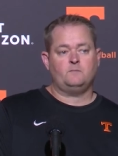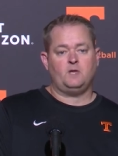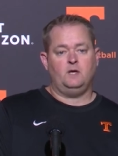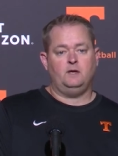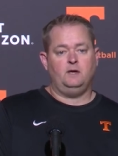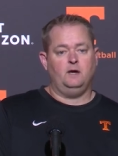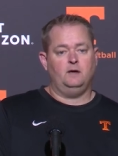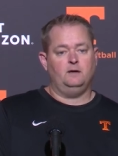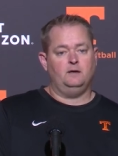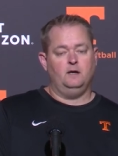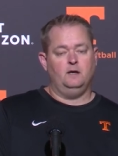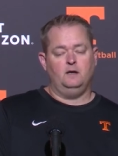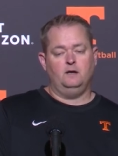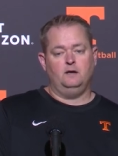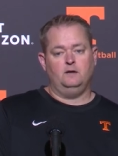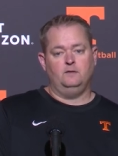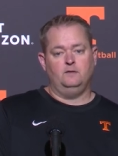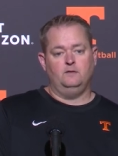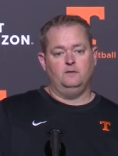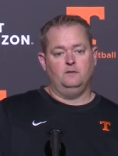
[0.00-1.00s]

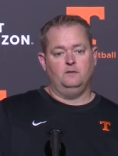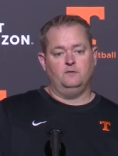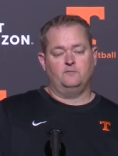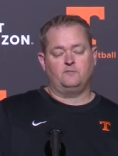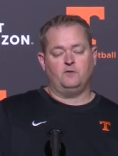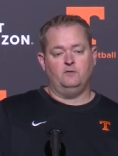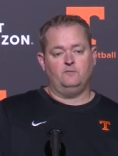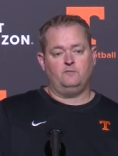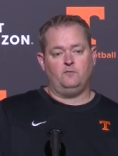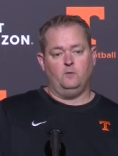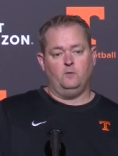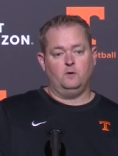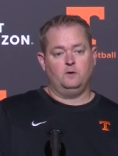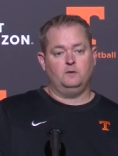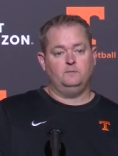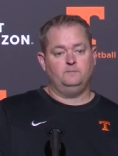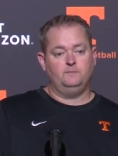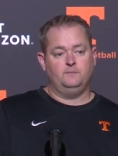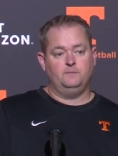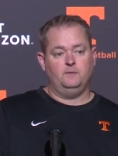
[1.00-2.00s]
Yeah, the front
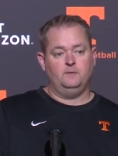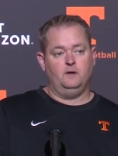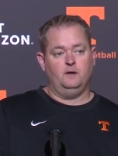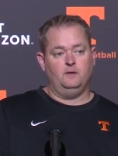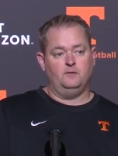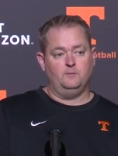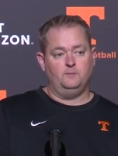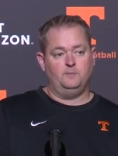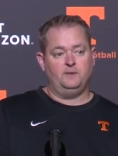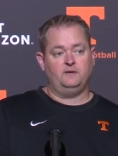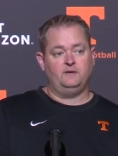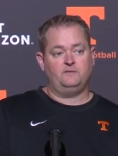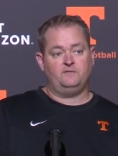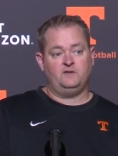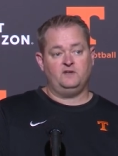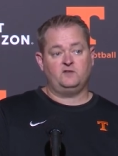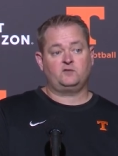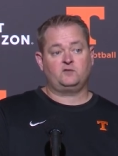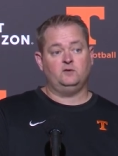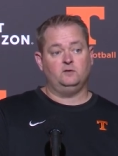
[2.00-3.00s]
four, they're big,
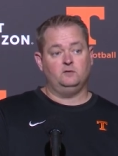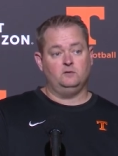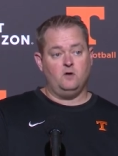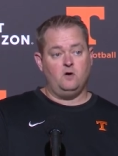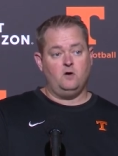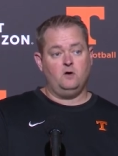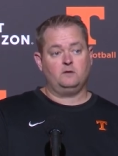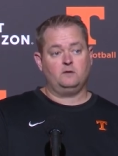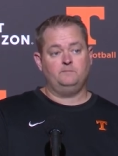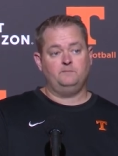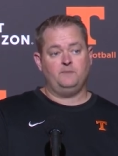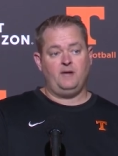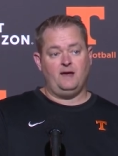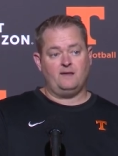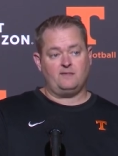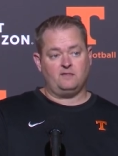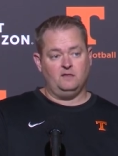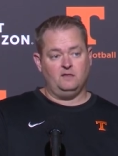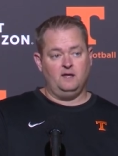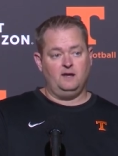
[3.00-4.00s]
physical, long,
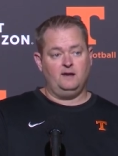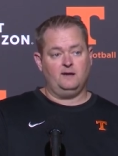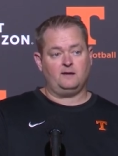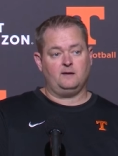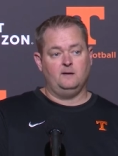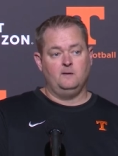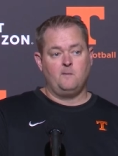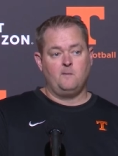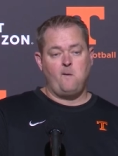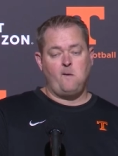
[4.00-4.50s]
athletic.